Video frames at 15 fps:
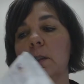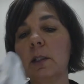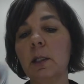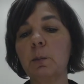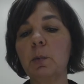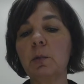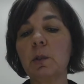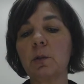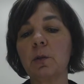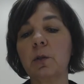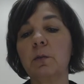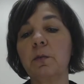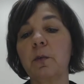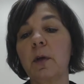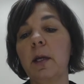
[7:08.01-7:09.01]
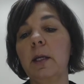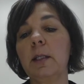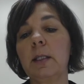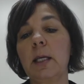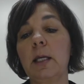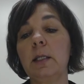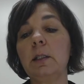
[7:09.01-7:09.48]
The samples are good for
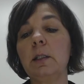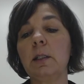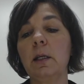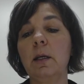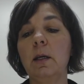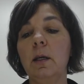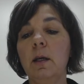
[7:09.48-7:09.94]
8 days,